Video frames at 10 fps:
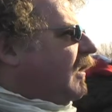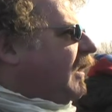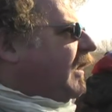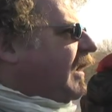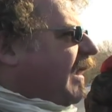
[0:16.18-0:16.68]

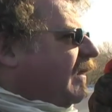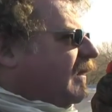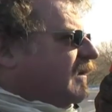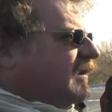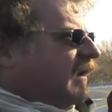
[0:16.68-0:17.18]
in
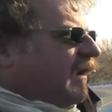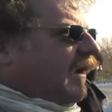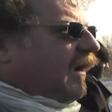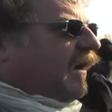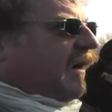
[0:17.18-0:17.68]
Athens.
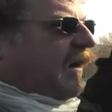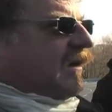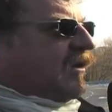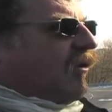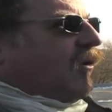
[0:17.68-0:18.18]

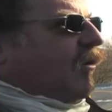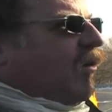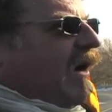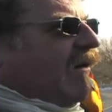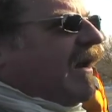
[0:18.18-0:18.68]
So
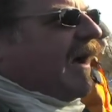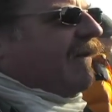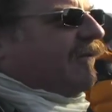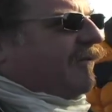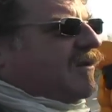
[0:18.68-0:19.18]
we already
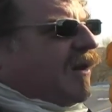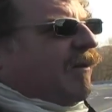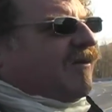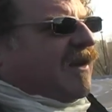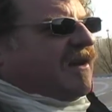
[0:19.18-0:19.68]
have
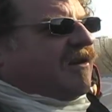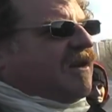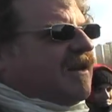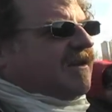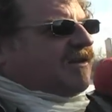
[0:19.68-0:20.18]
some of the
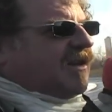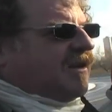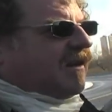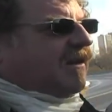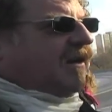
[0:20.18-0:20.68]
ingredients
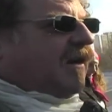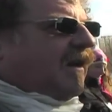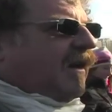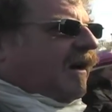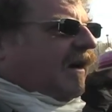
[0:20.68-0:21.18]
here.
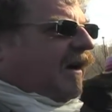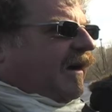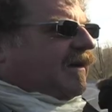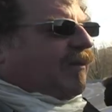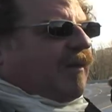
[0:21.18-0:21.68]

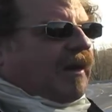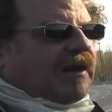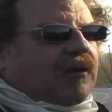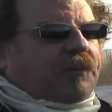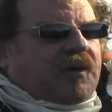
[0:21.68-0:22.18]
It's maybe a
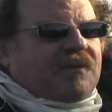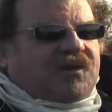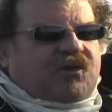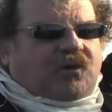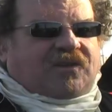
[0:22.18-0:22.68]
little
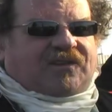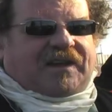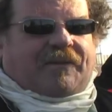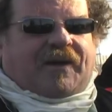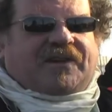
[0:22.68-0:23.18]
premature to
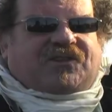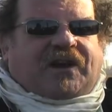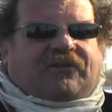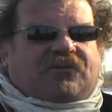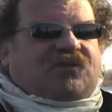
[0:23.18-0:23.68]
think about a
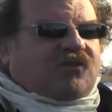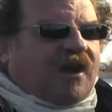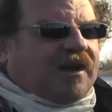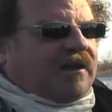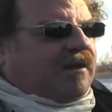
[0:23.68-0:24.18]
general
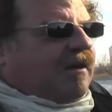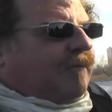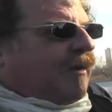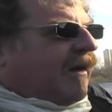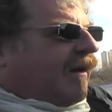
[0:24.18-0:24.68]
strike,
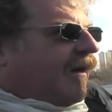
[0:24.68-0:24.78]
but